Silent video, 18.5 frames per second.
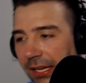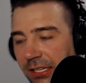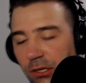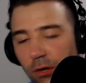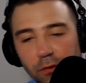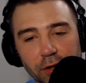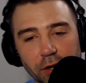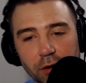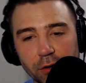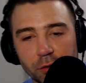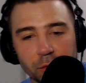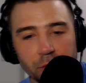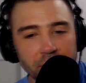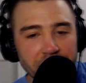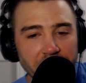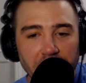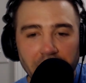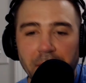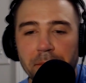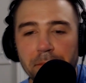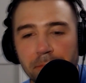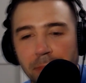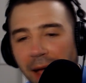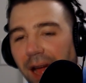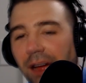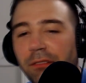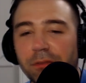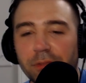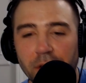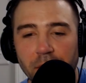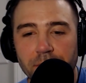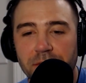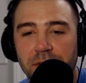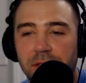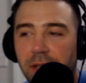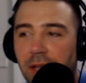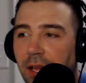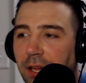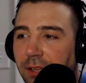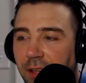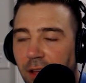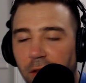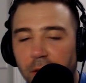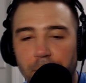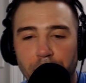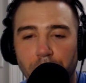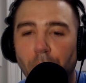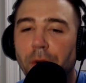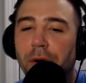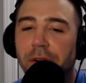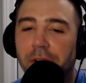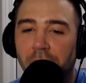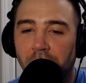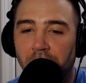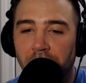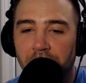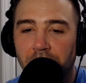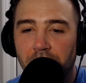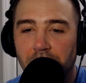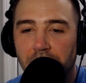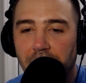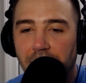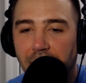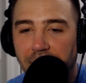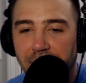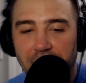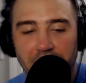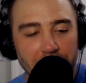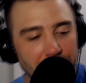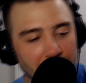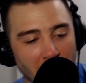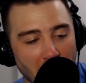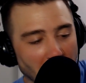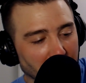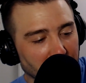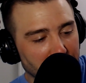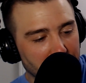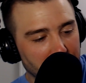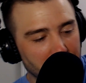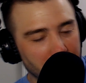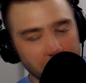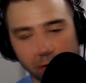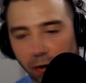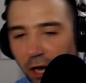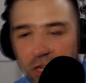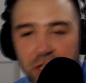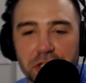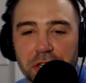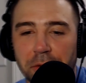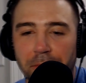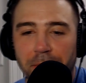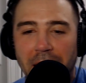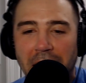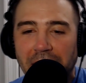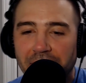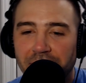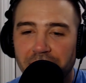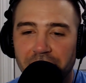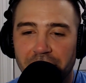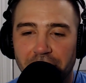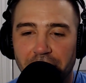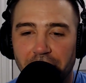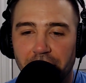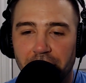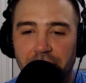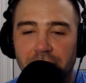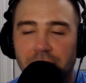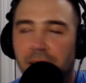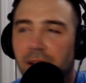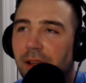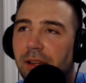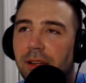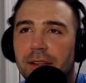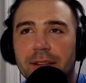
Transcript: He's over there doing fucking backflips, yelling port dog, and then I'm crushing him back into the earth.